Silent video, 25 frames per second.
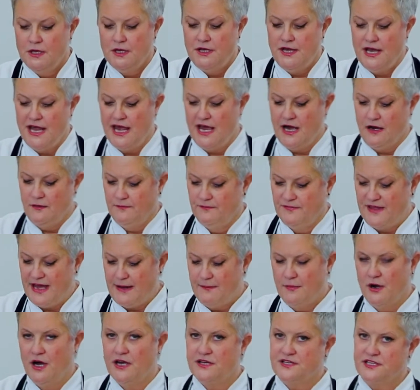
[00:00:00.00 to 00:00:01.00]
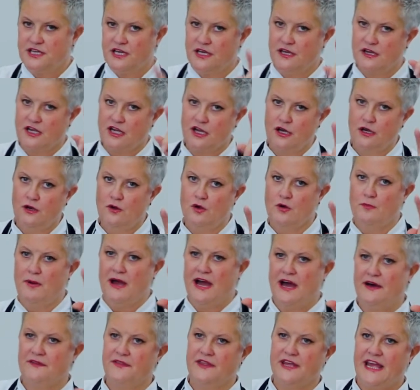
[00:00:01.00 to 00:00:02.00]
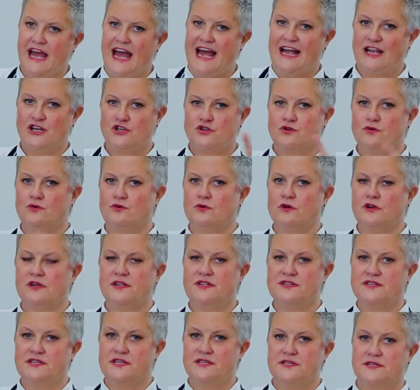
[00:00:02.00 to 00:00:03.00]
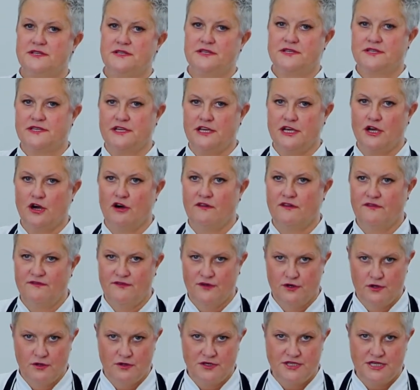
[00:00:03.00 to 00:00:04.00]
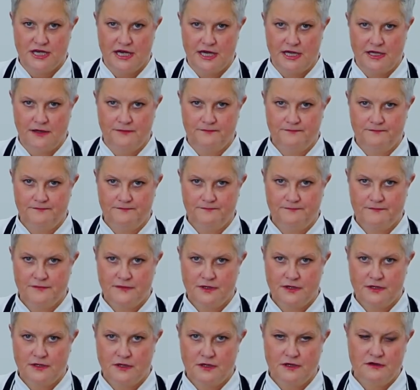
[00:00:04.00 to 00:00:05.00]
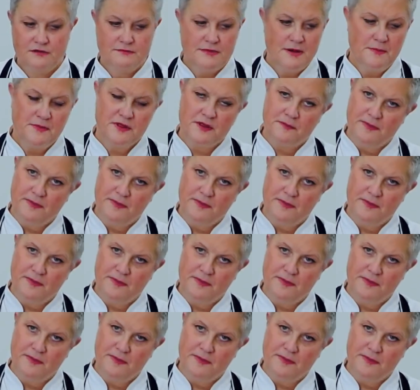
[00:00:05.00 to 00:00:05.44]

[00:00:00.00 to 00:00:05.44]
Now, that might tell you a clue about the actual consistency of a veloute. Remember the